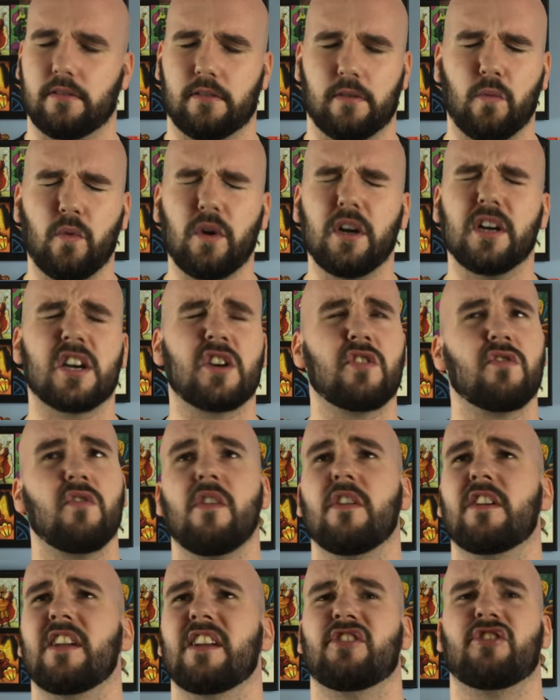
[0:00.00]
What a
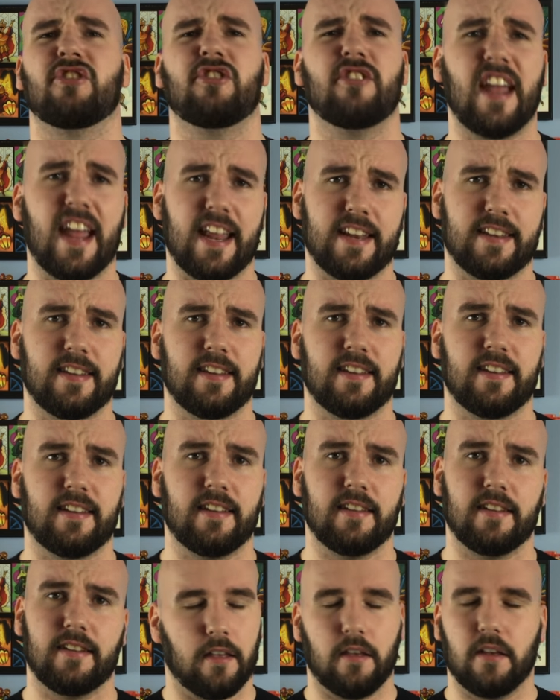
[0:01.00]
crock of shit.
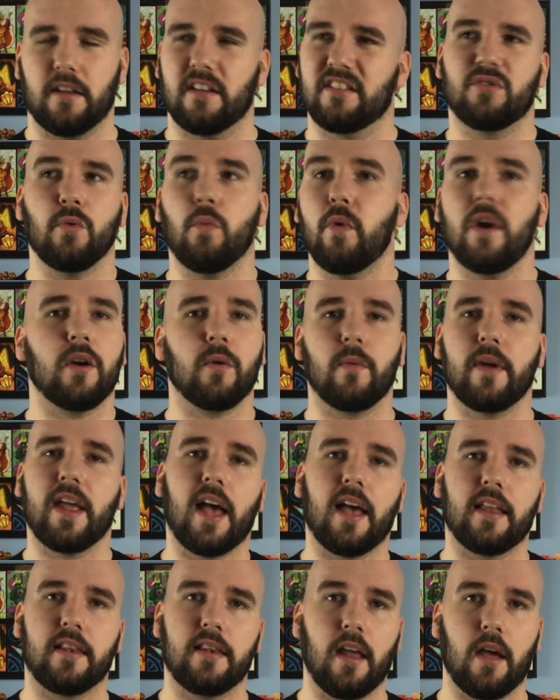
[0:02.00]
So where are we
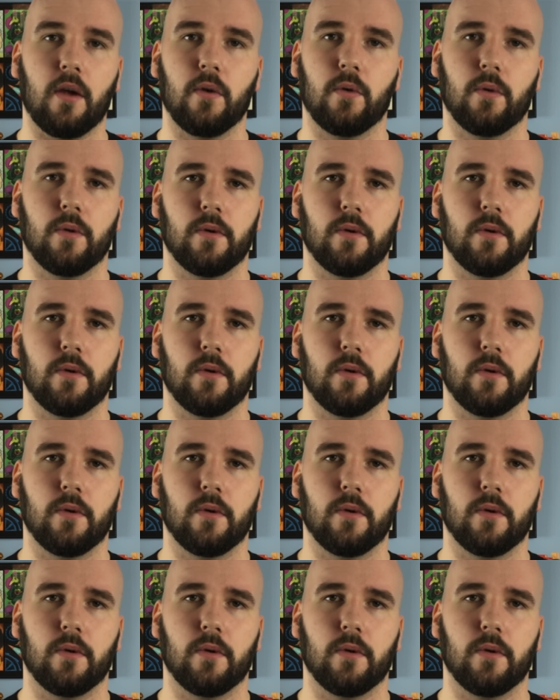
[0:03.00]
at now?